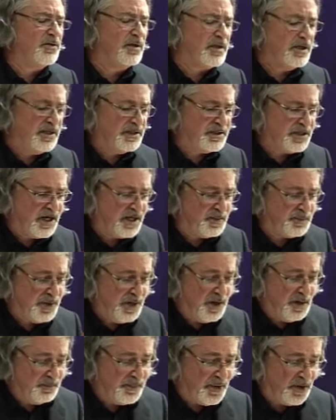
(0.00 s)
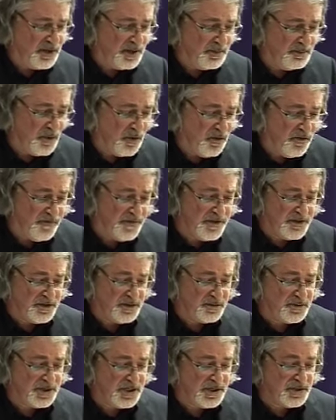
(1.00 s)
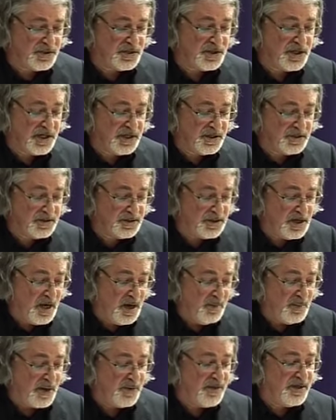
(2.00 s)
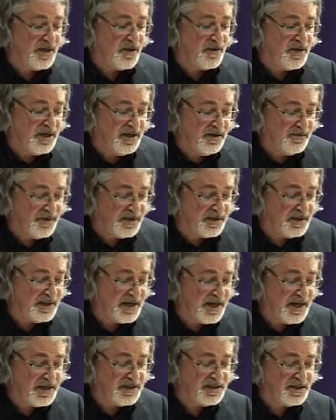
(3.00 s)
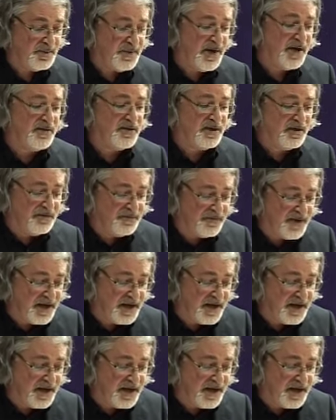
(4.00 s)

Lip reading: nucleotide polymorphisms in genes, but we know even less about the